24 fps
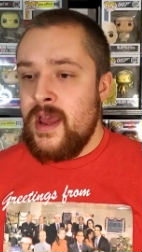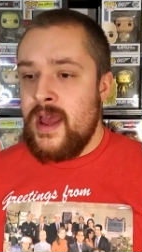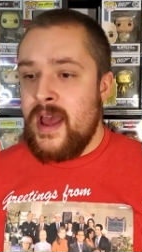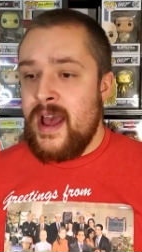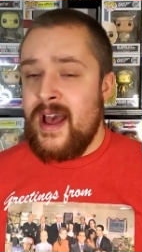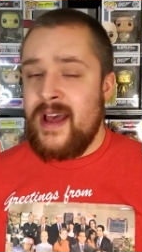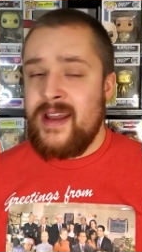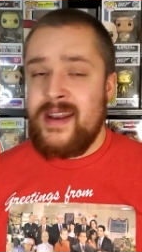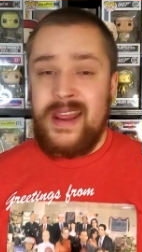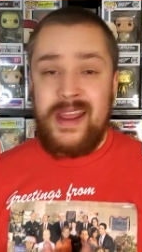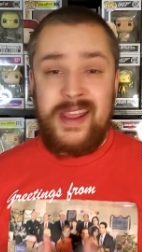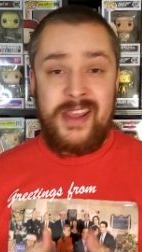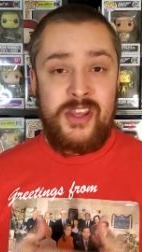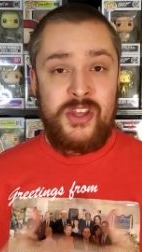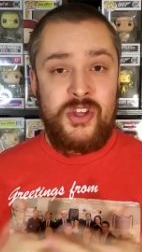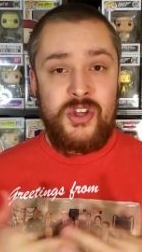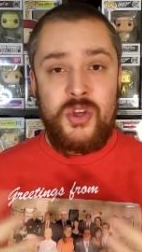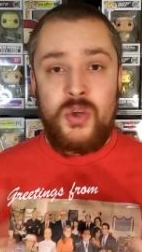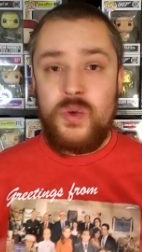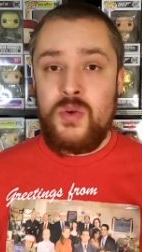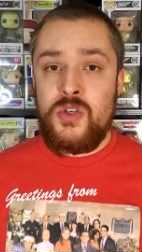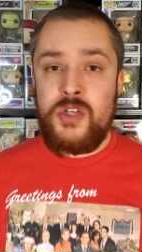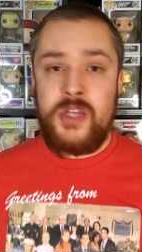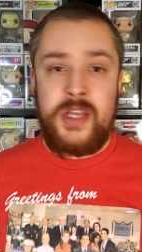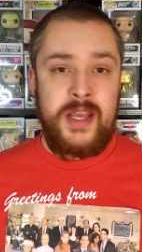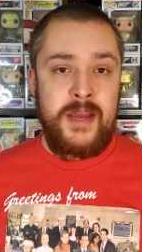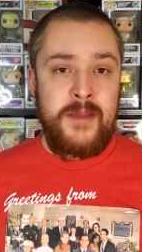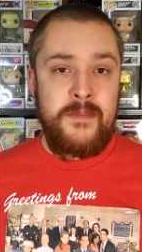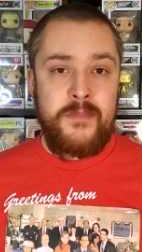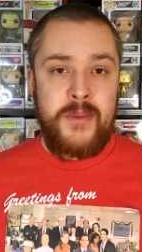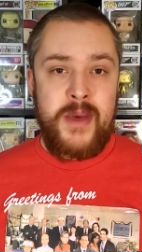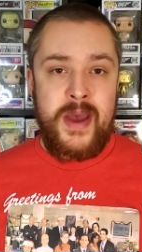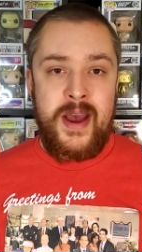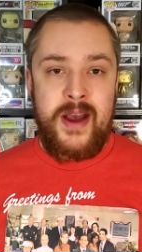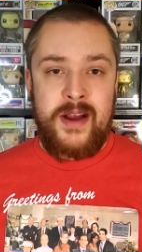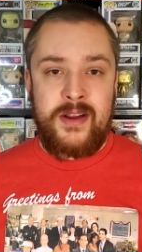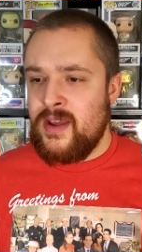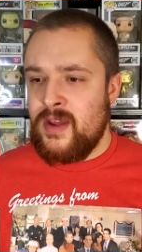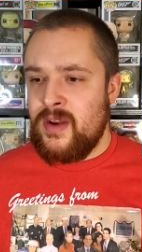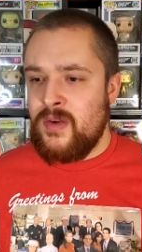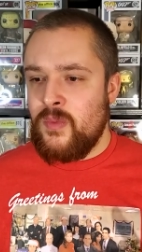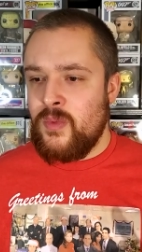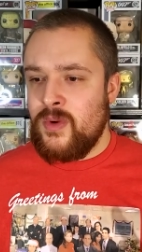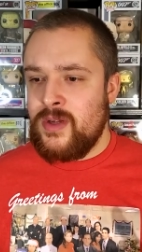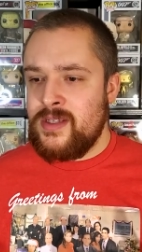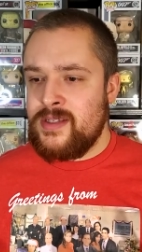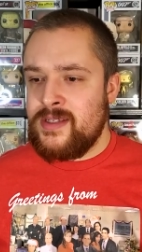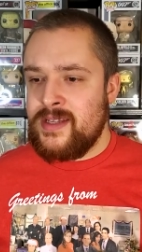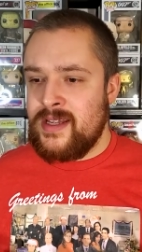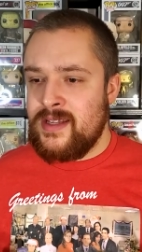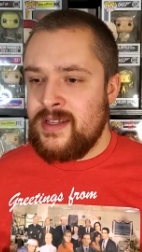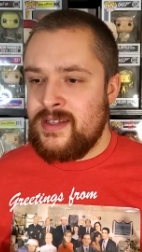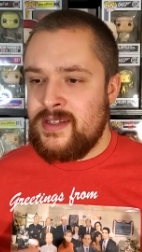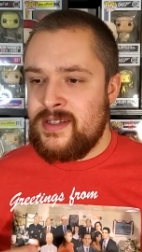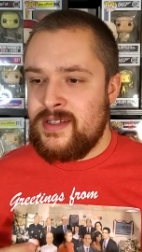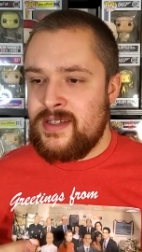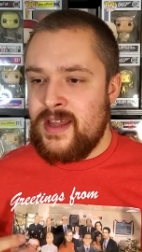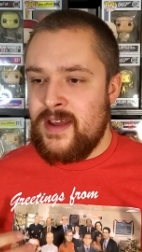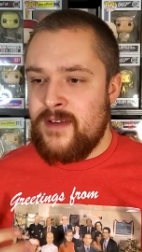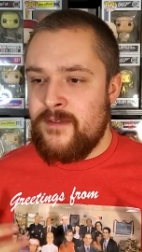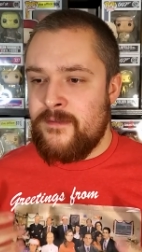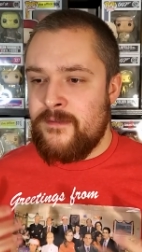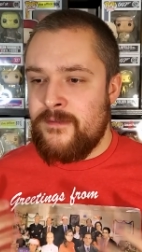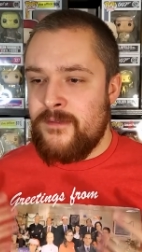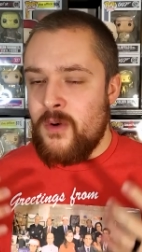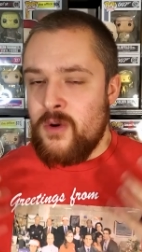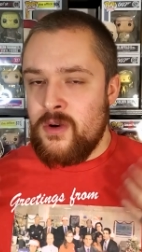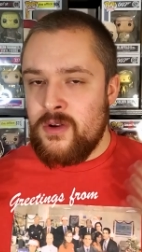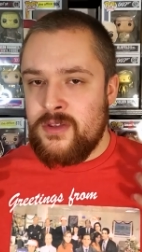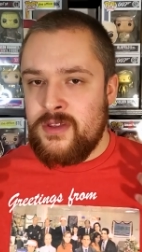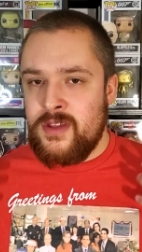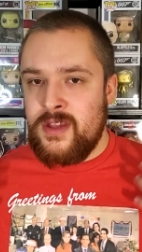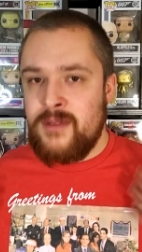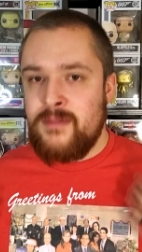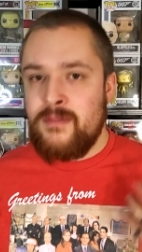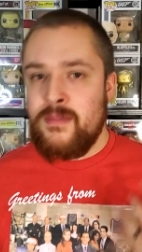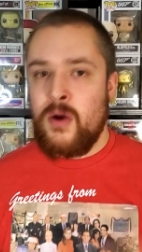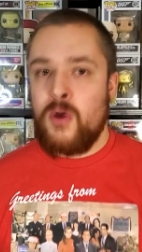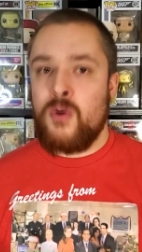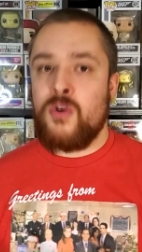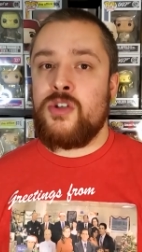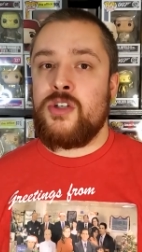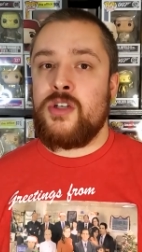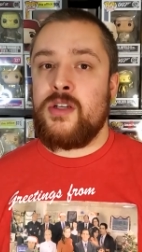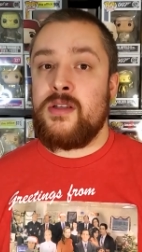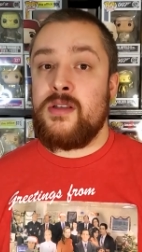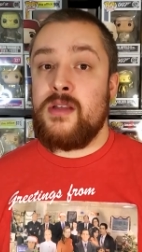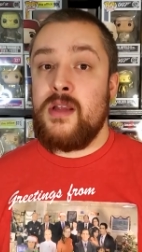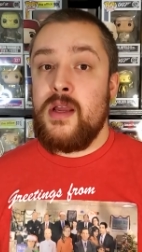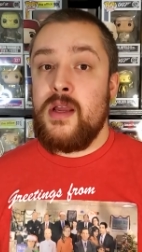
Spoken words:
had a huge impact and ones that set forth in motion